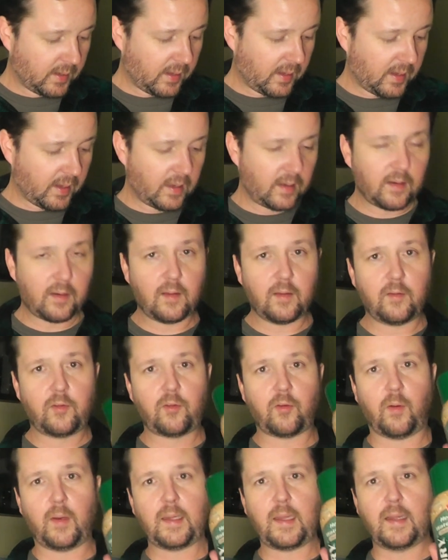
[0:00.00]
And
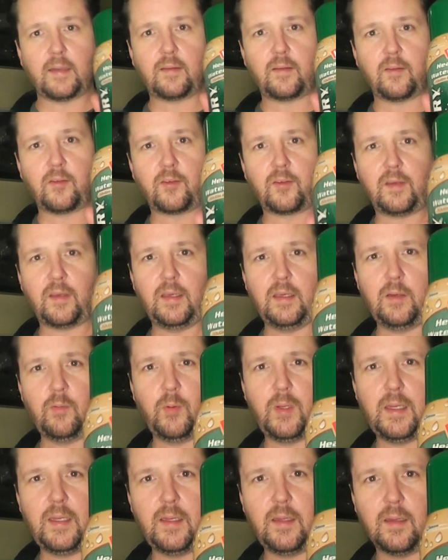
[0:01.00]
so I got this
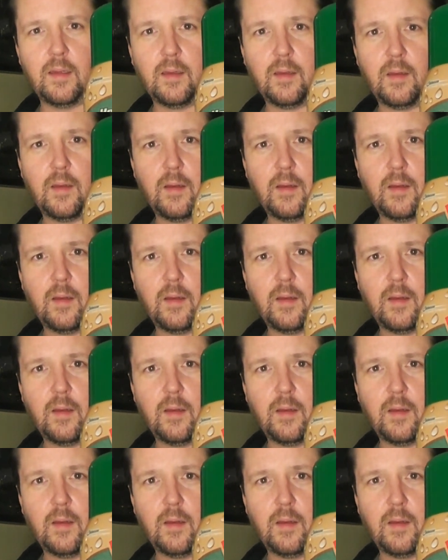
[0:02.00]
Kiwi